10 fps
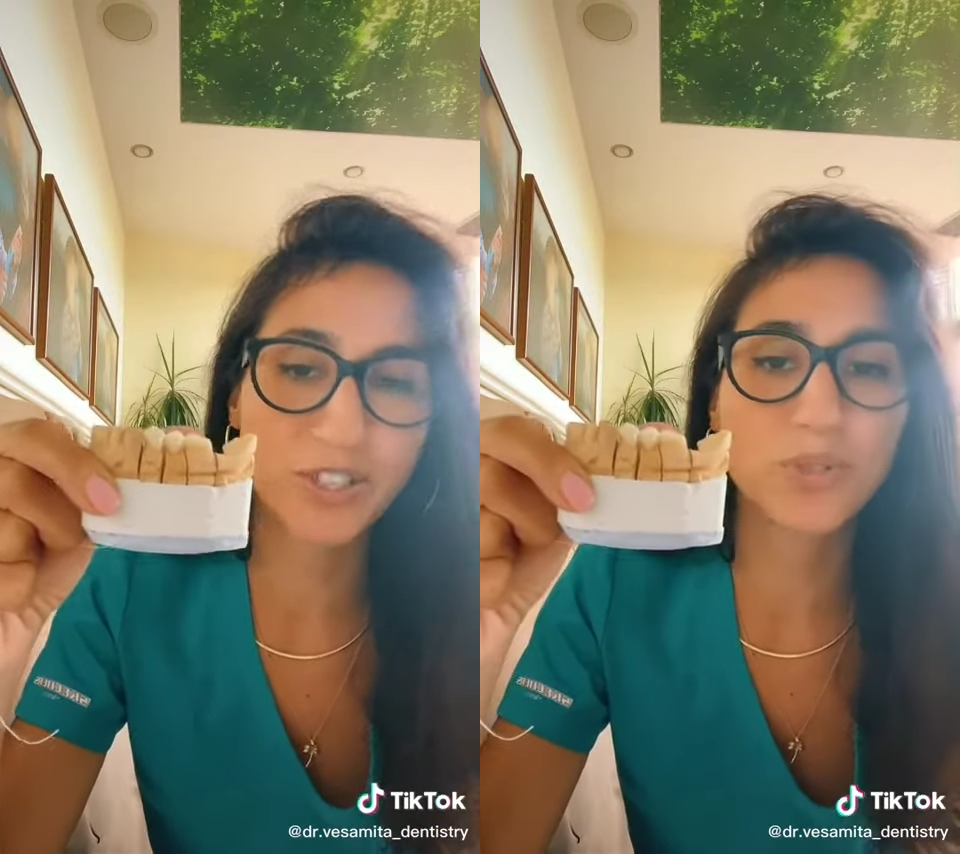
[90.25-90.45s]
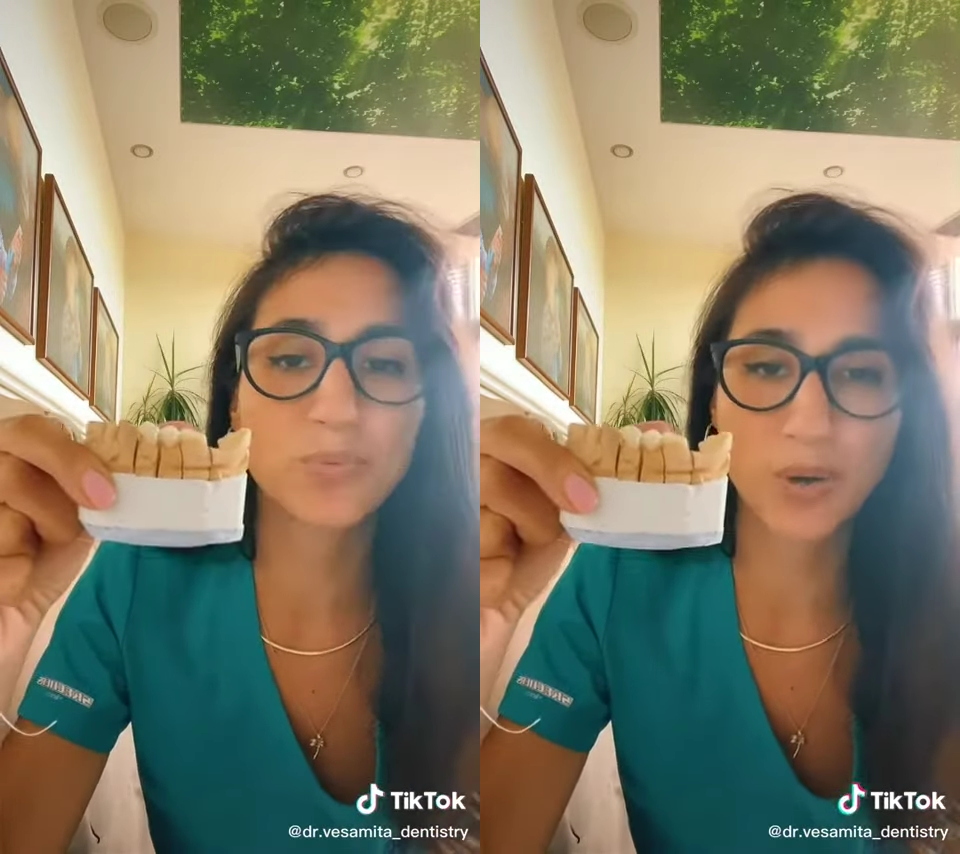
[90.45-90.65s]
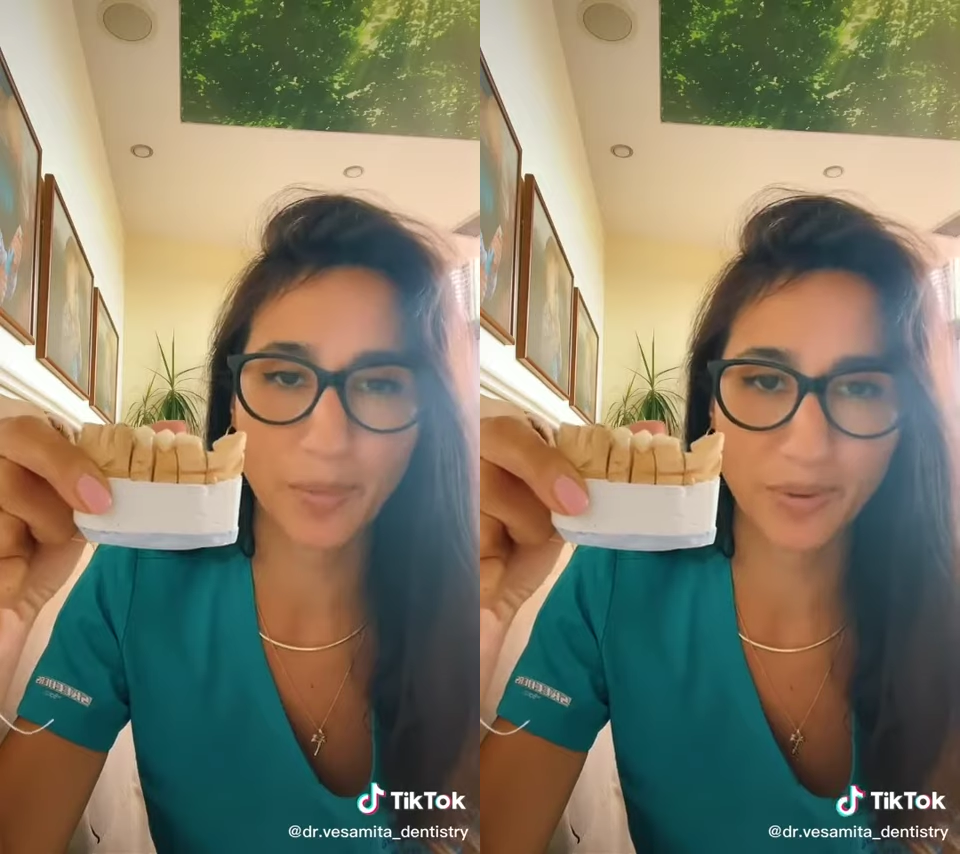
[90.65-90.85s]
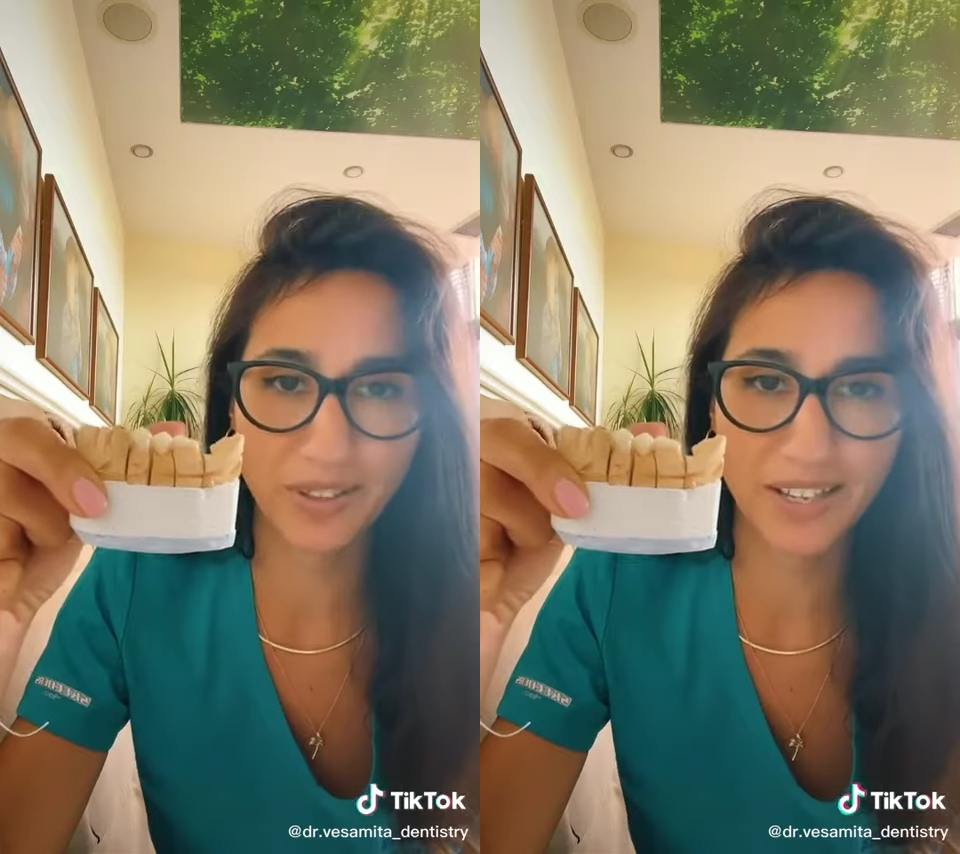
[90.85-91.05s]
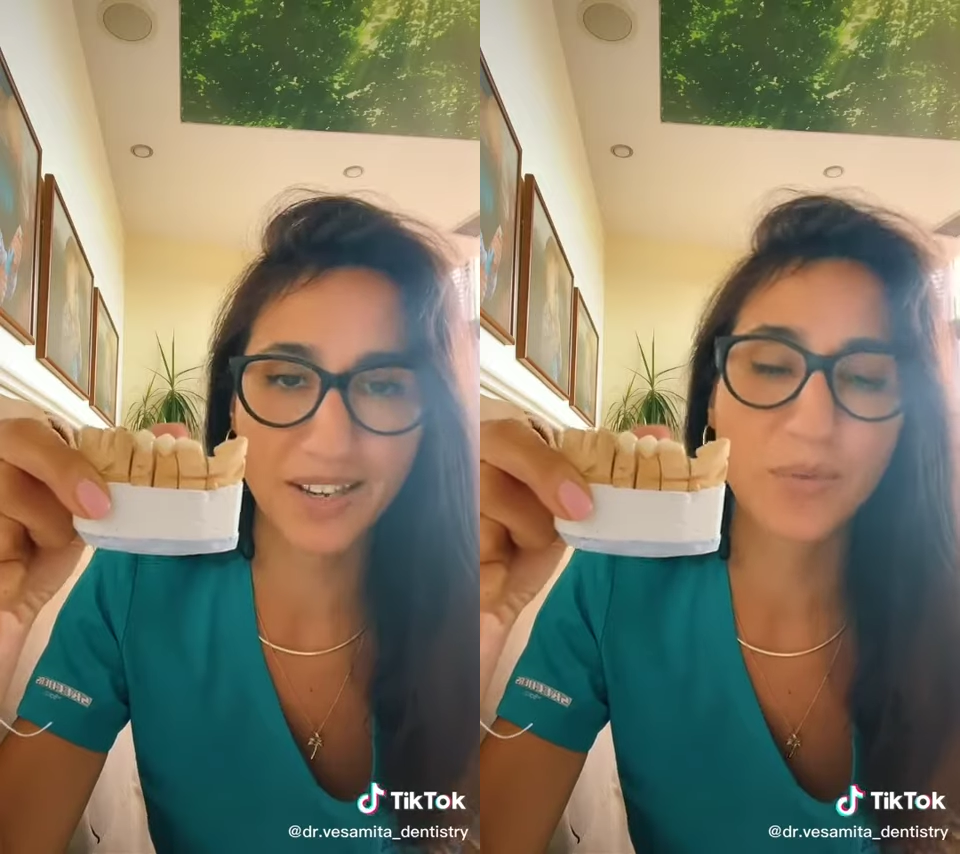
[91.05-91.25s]

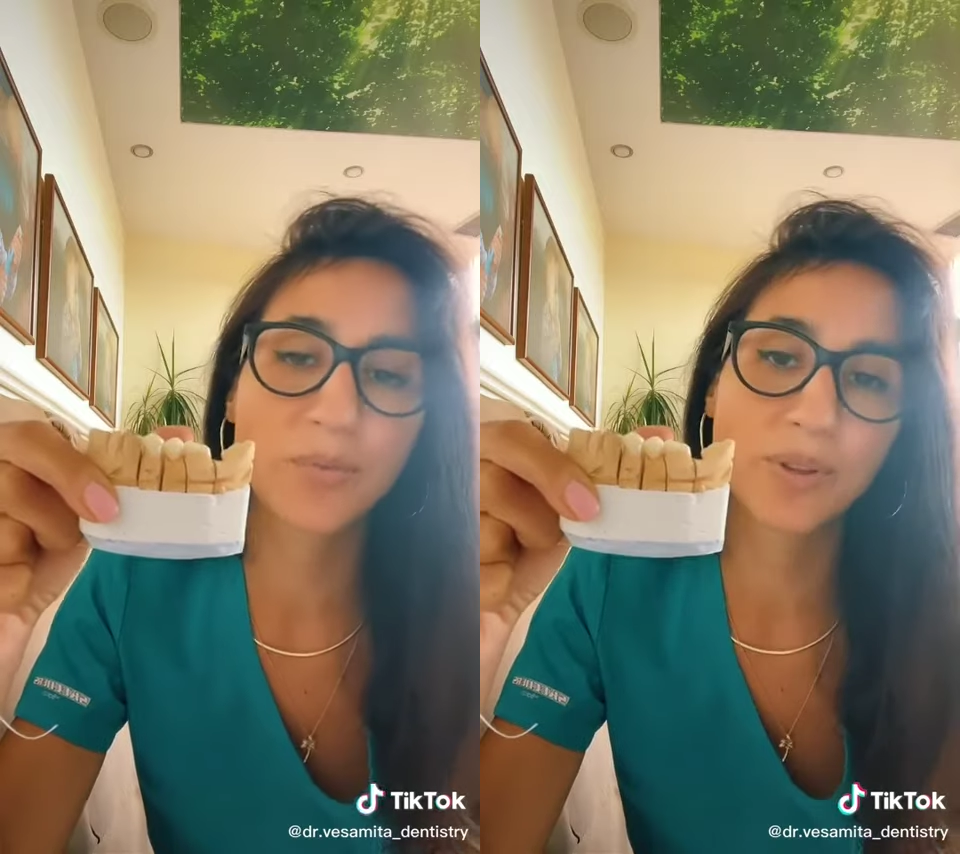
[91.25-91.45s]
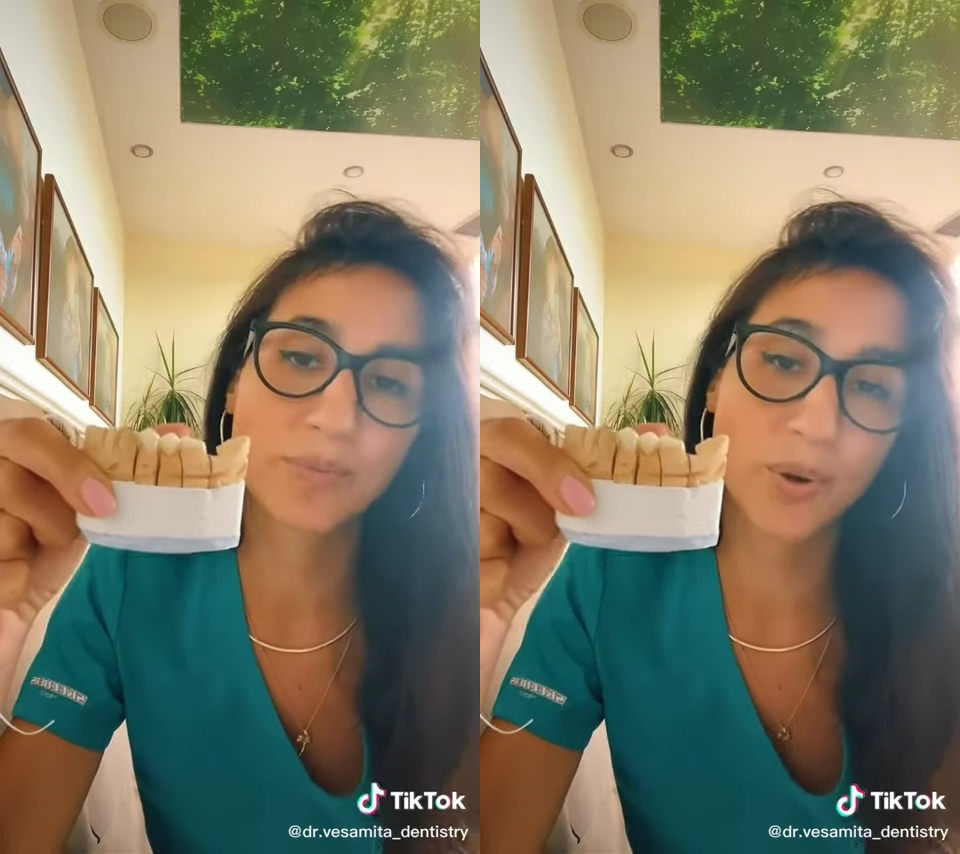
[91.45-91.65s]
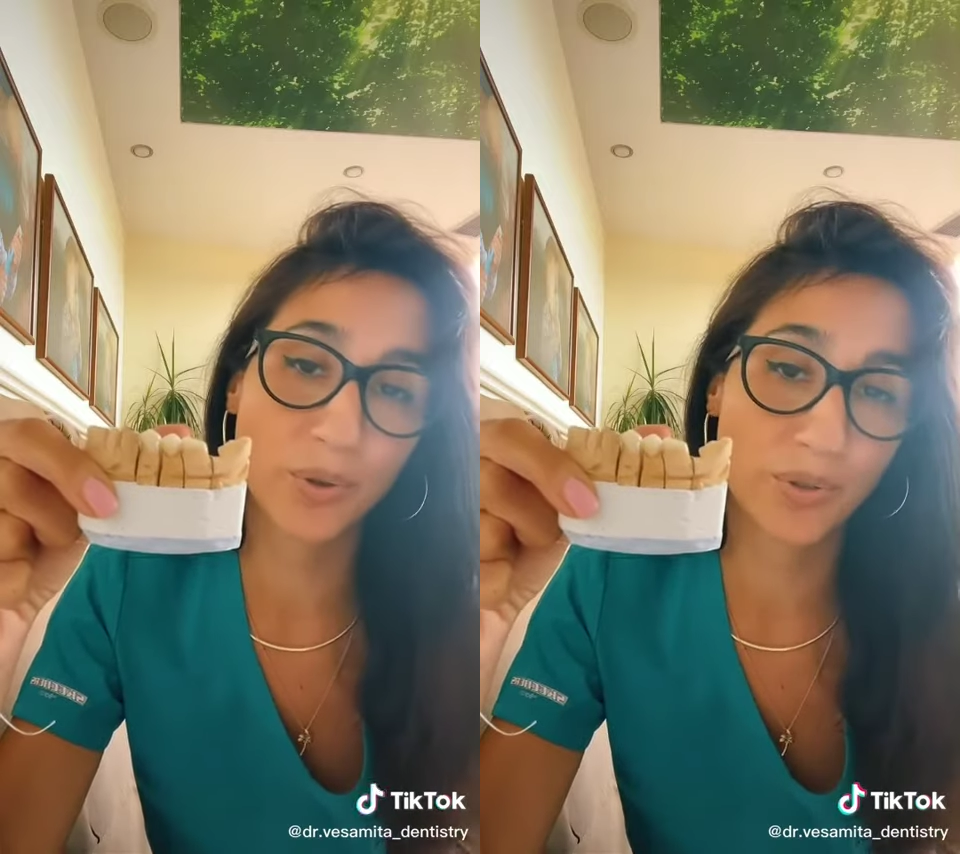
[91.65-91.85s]
properly with both